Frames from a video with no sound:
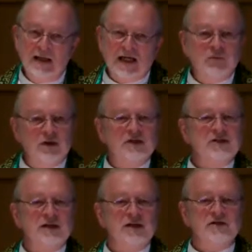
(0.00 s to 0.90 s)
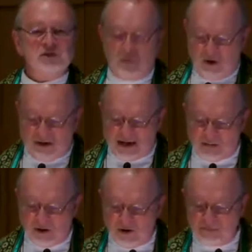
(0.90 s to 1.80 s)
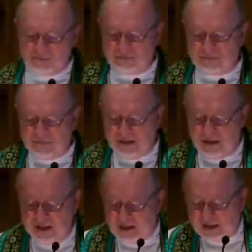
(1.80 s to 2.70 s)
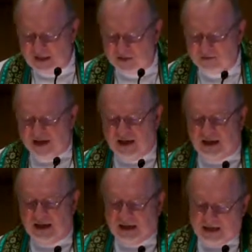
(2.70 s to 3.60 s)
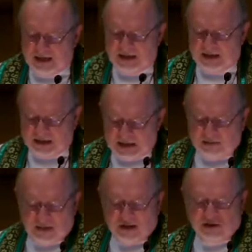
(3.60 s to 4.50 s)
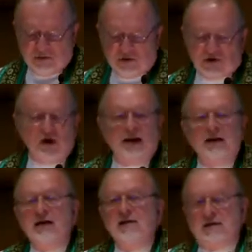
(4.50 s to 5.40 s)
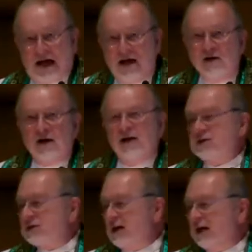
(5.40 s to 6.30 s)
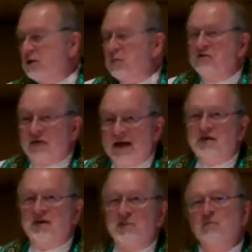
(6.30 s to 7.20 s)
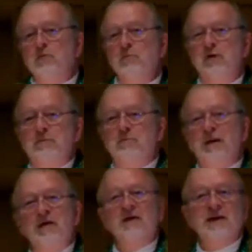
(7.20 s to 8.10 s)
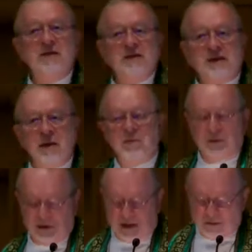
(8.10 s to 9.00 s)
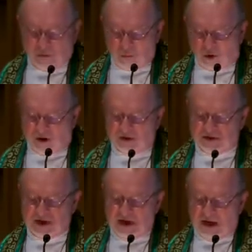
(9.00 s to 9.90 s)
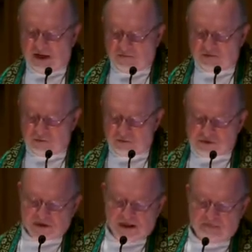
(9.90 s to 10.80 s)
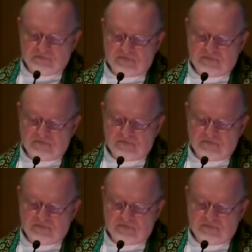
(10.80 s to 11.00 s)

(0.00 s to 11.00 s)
It was a small number. And they had enemies who sought tirelessly to prevent them from rebuilding the temple and the walls of Jerusalem.